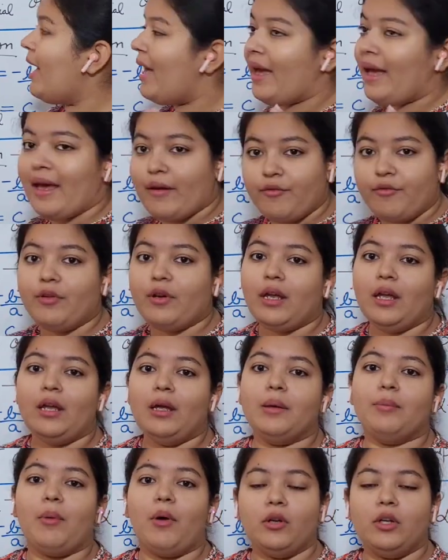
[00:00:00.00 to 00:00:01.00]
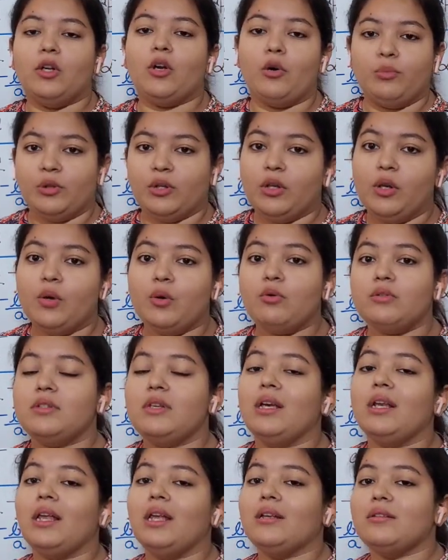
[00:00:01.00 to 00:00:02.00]
every polynomial whose
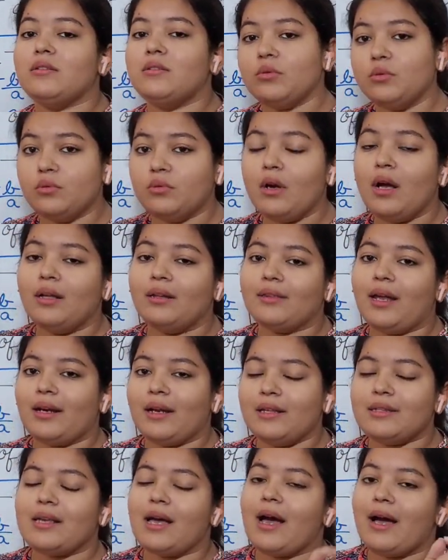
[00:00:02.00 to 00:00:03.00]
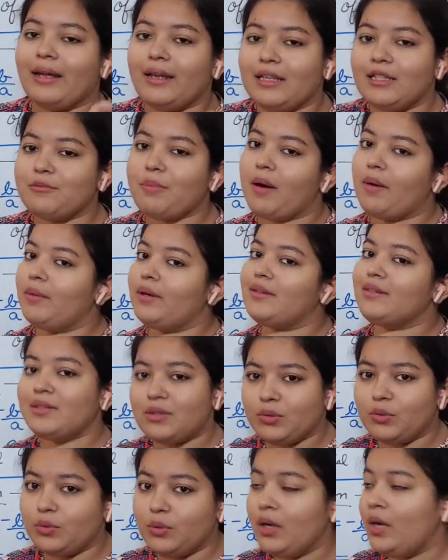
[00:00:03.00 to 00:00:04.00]
degree is 2, that is highest power is
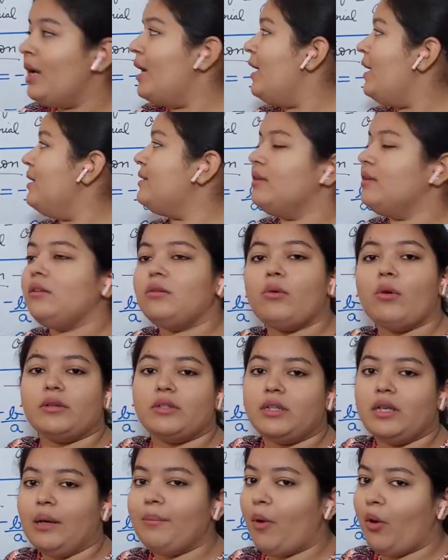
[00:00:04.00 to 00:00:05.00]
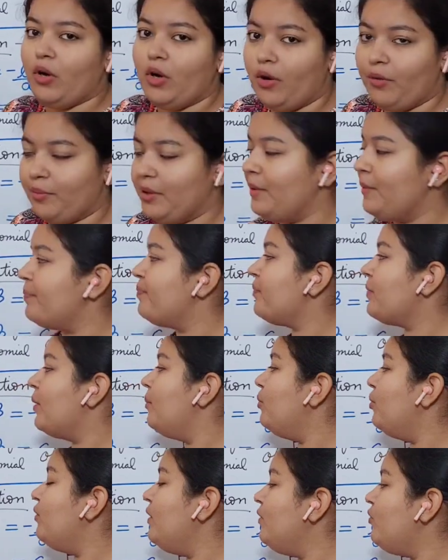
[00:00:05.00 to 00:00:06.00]
2, is a quadratic polynomial.
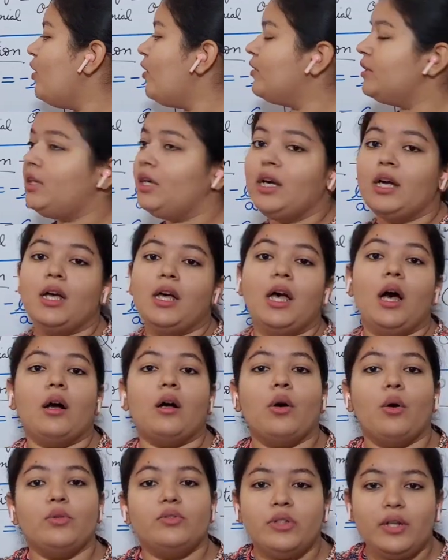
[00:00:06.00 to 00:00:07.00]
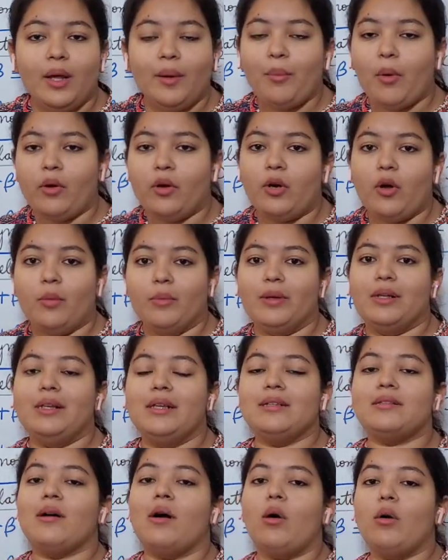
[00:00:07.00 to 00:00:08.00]
Moving forward, a quadratic polynomial is
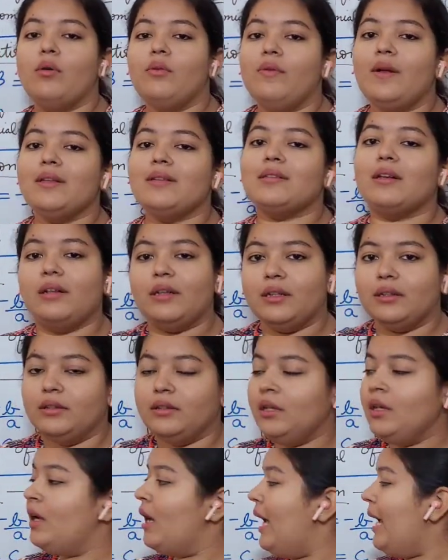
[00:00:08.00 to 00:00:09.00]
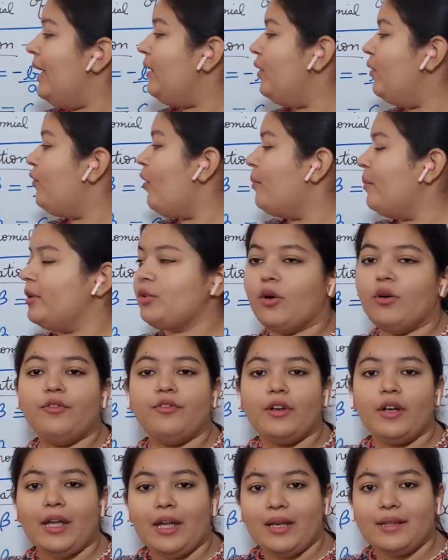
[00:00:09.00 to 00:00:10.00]
always written in the format of
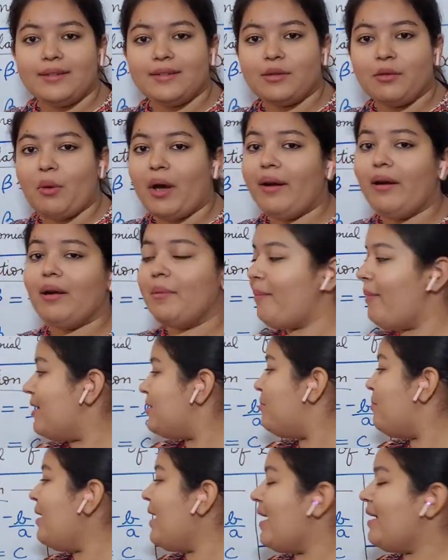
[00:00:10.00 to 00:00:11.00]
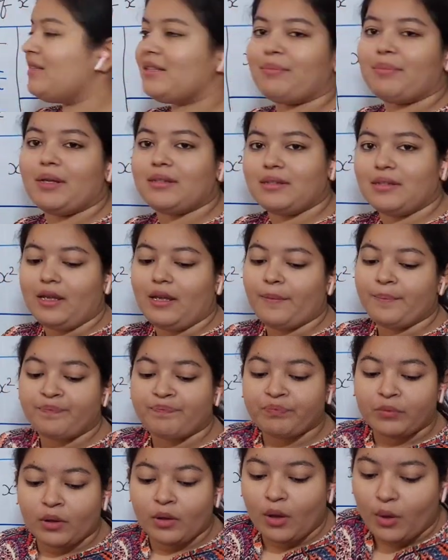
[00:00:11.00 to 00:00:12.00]
ax squared plus bx plus c,
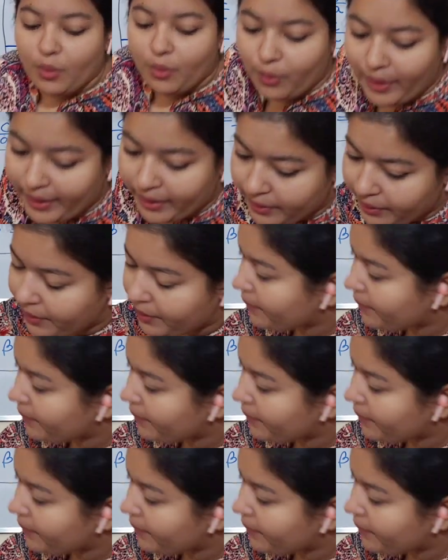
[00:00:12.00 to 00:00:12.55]
where